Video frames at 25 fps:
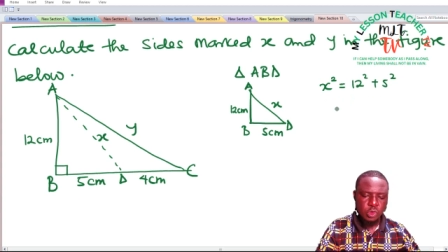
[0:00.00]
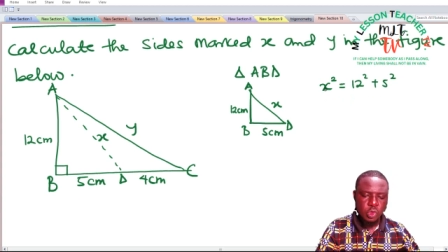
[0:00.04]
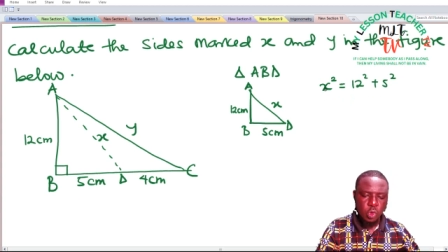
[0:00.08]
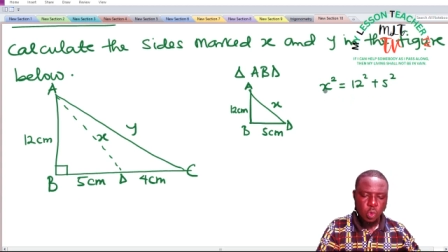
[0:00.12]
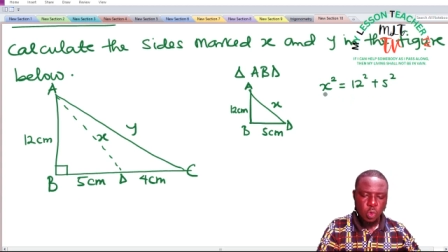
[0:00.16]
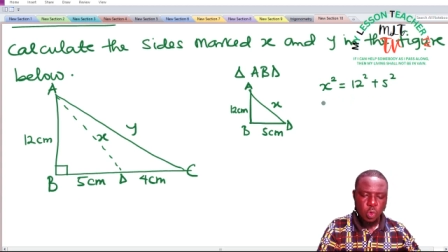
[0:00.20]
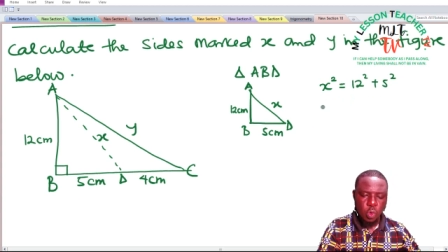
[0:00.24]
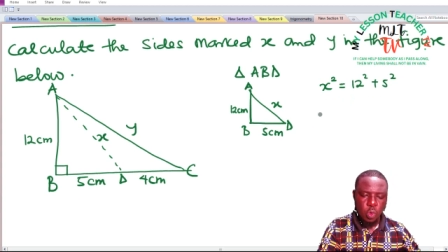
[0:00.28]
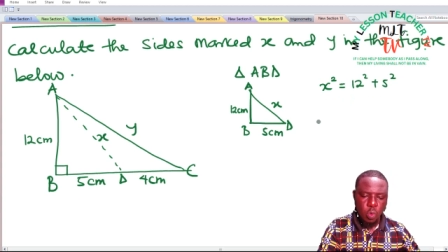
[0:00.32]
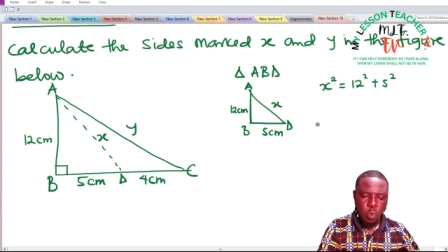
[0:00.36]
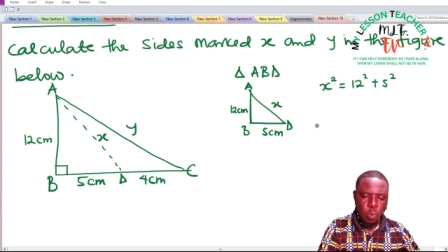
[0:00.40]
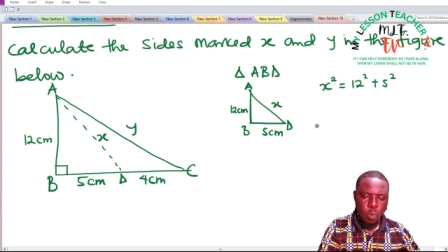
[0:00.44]

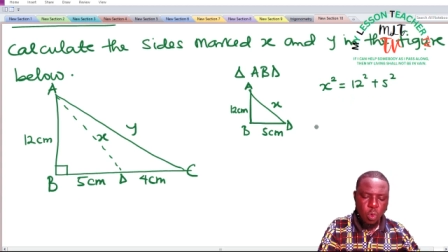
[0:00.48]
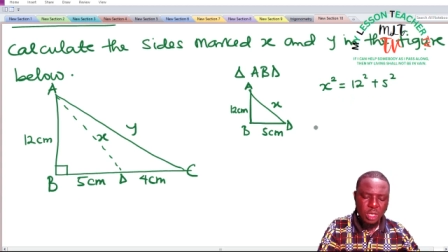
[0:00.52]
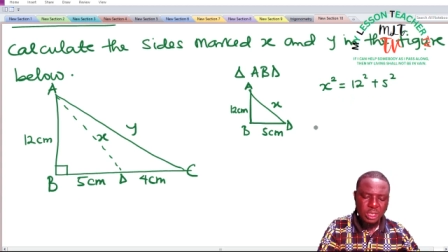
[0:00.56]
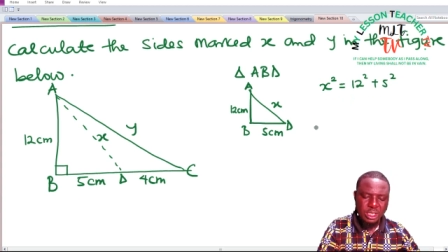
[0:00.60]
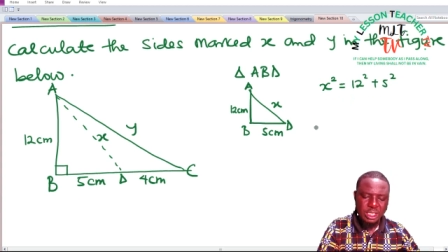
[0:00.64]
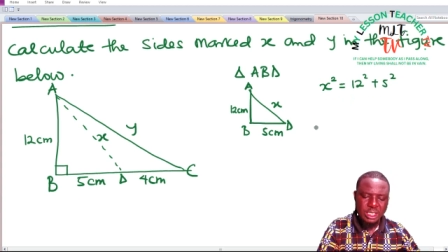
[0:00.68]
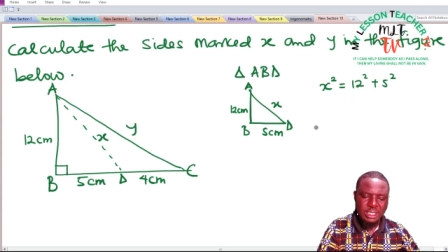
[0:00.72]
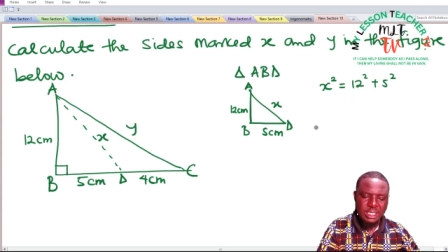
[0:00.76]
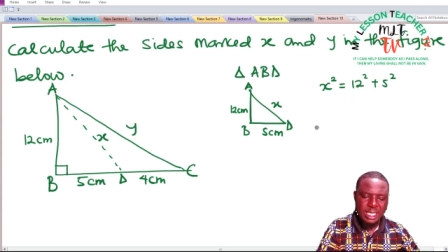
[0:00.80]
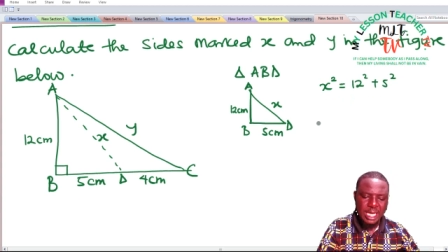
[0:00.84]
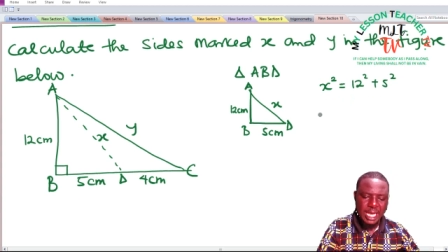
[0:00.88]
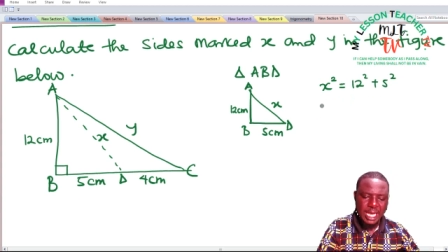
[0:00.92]
So,
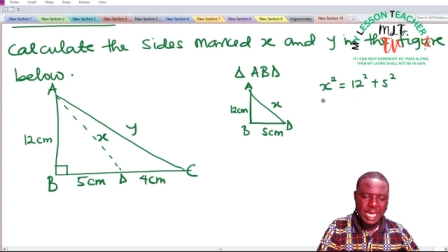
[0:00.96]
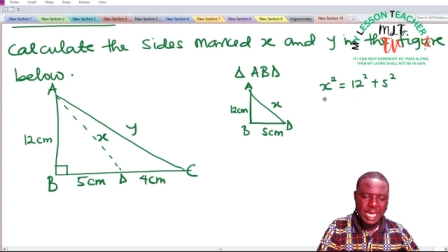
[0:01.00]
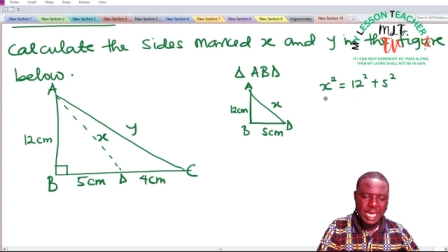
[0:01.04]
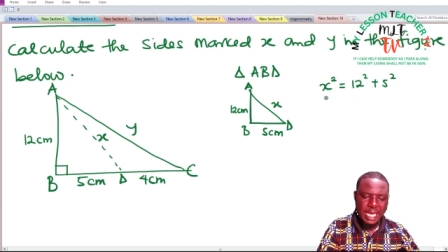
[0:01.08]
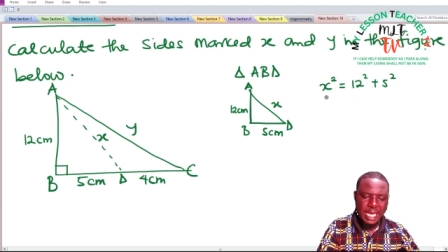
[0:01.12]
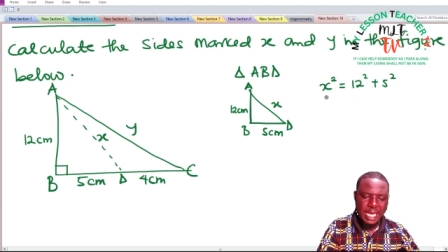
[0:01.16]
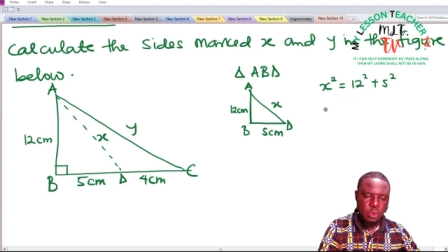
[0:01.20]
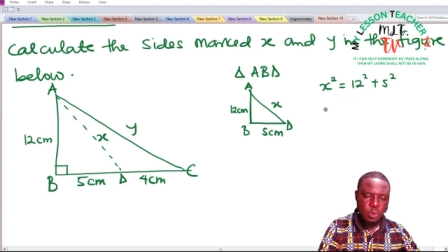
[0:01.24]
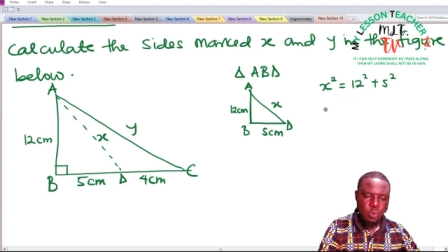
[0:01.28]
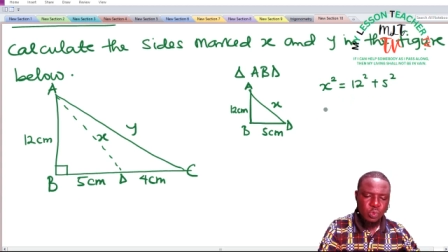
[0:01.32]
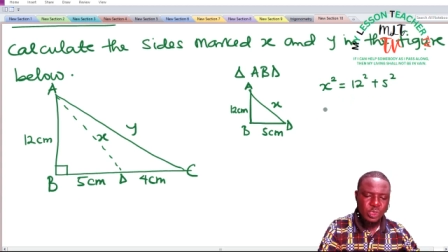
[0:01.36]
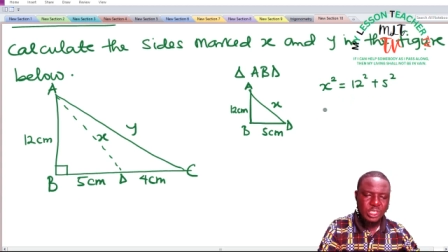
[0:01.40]
what is
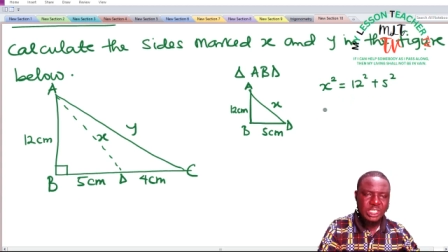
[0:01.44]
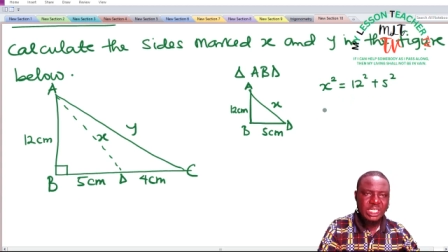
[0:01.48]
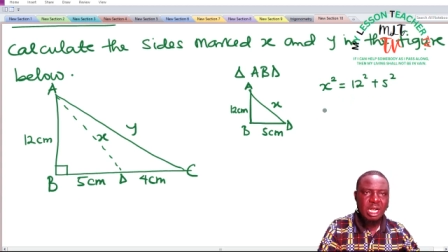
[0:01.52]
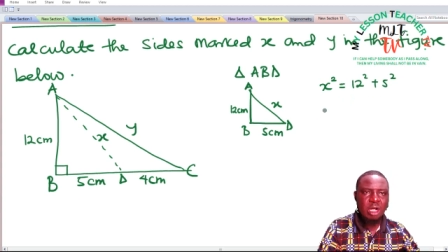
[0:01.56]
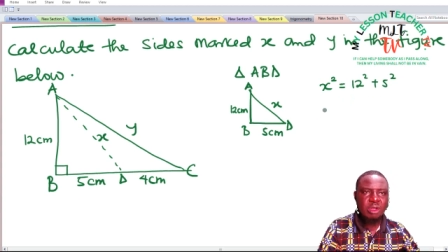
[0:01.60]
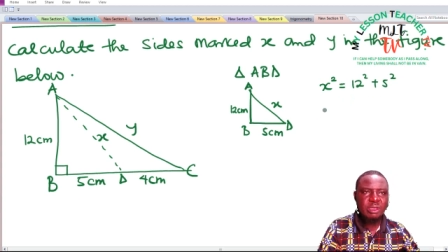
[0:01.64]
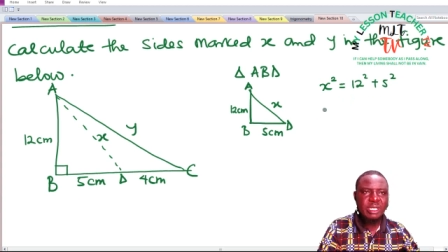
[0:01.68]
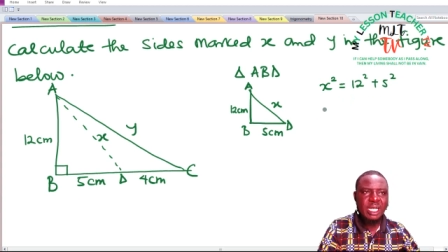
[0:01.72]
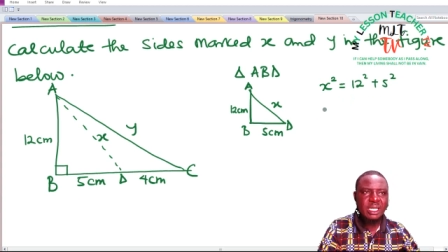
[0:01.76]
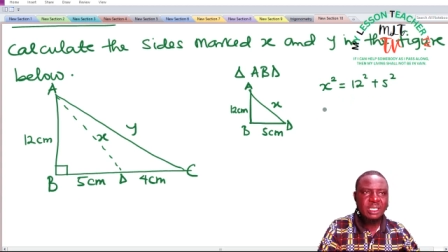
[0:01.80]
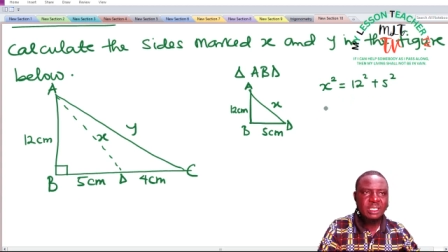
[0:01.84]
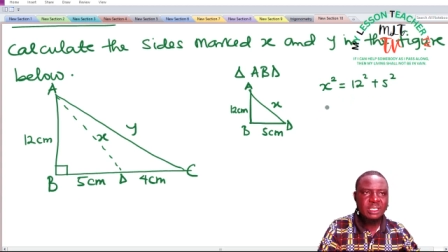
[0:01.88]
X? We
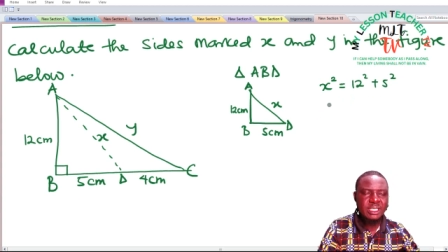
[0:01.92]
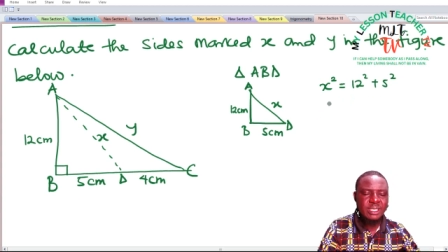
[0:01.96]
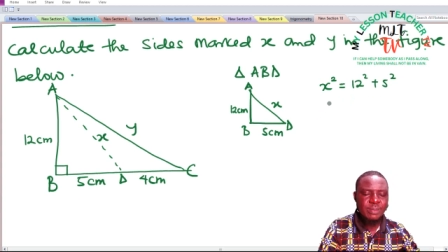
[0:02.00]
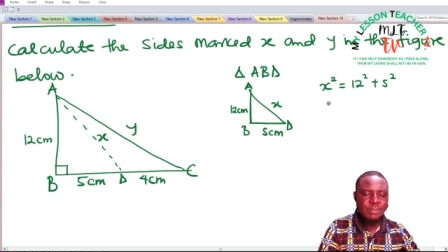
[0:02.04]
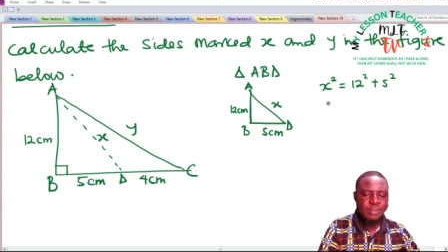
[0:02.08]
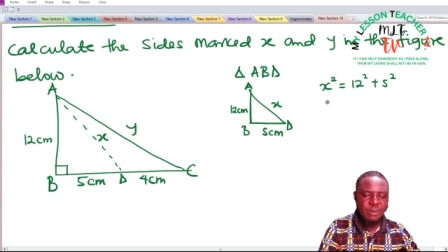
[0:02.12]
shall then